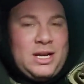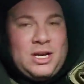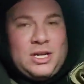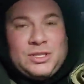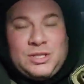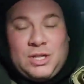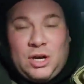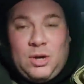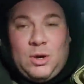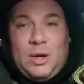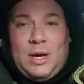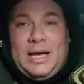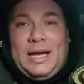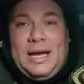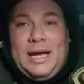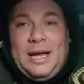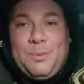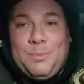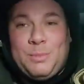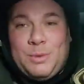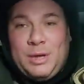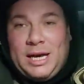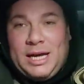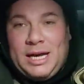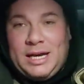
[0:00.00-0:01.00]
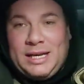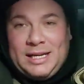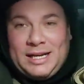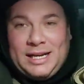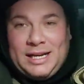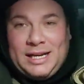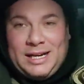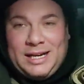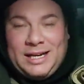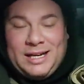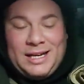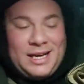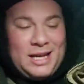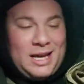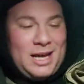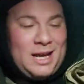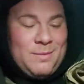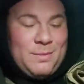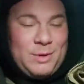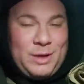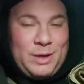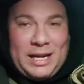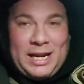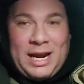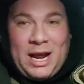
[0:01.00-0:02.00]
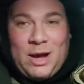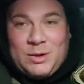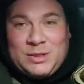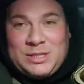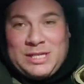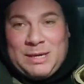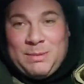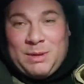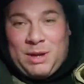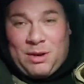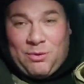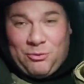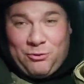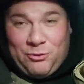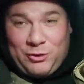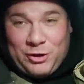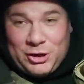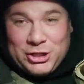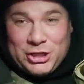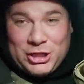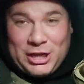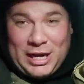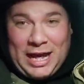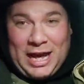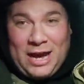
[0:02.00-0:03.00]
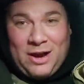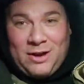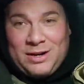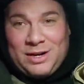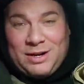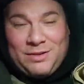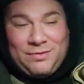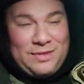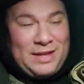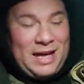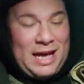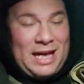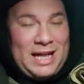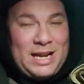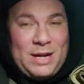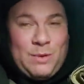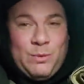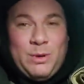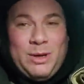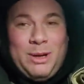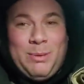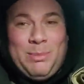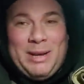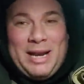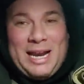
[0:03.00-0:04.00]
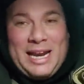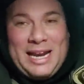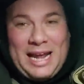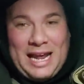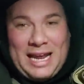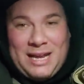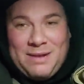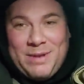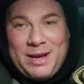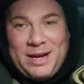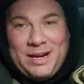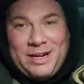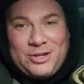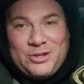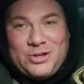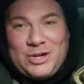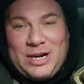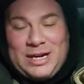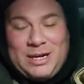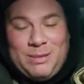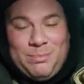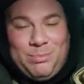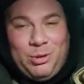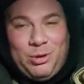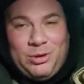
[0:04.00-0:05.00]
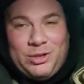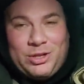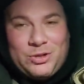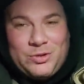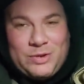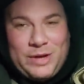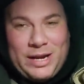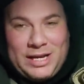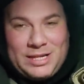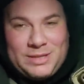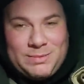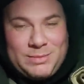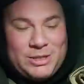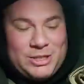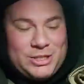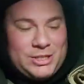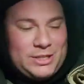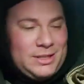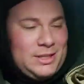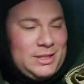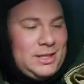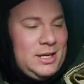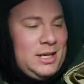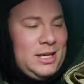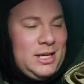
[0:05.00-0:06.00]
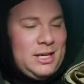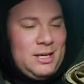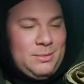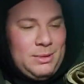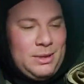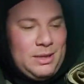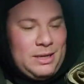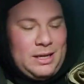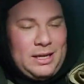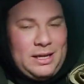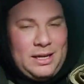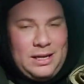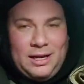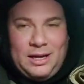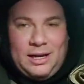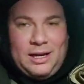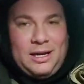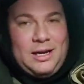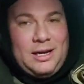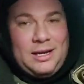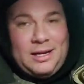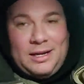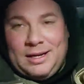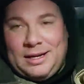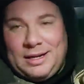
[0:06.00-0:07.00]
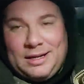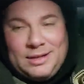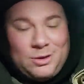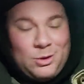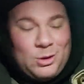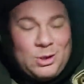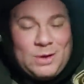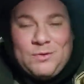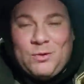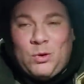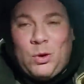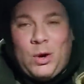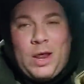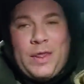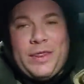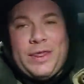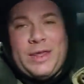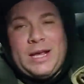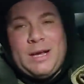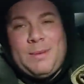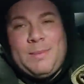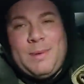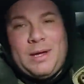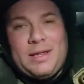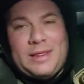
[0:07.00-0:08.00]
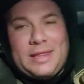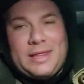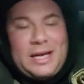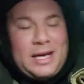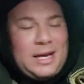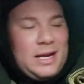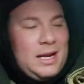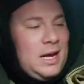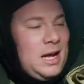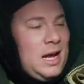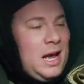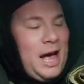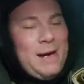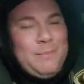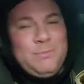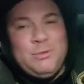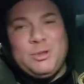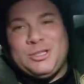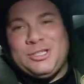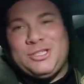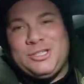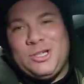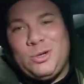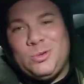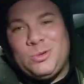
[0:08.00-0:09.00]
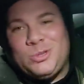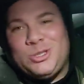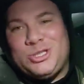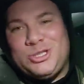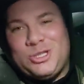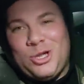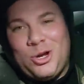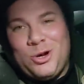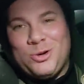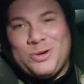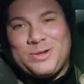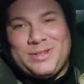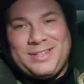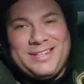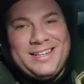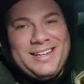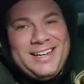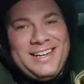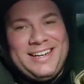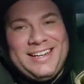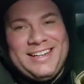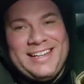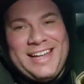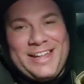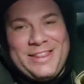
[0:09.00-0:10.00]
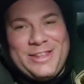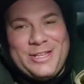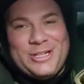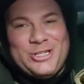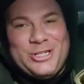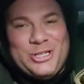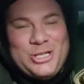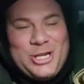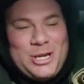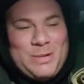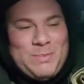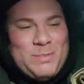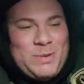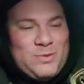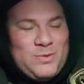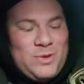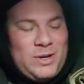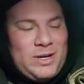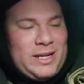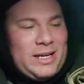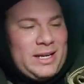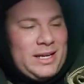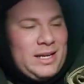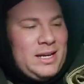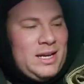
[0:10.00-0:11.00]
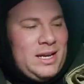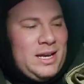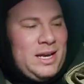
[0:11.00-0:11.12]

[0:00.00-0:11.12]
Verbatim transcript: So I'm glad, uh, Glad I was able to fish it out. If not, it would have been a nightmare trying to pull the transmission. But, oh, don't even want to think about that. I'm just so stoked that this Jeep is running.